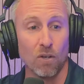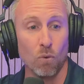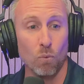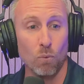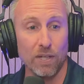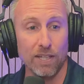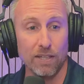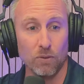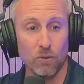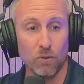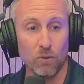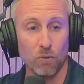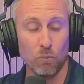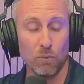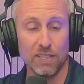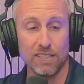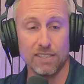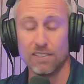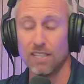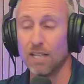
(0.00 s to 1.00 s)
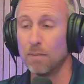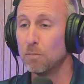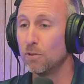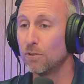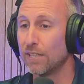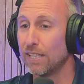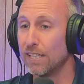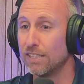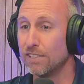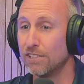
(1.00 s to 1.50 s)
We, we
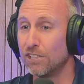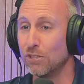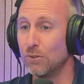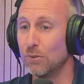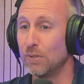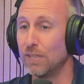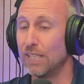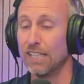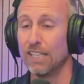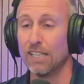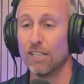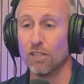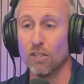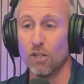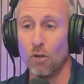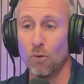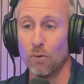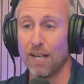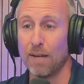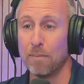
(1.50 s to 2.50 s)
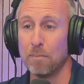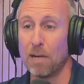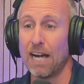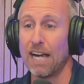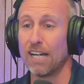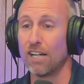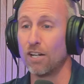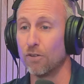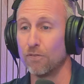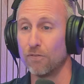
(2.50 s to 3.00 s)
stumbled into getting a loan and
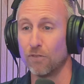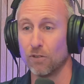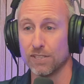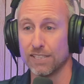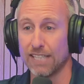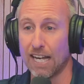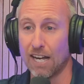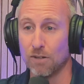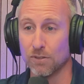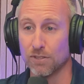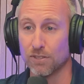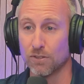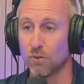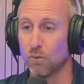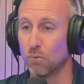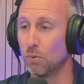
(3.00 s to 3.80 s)
buying our first house.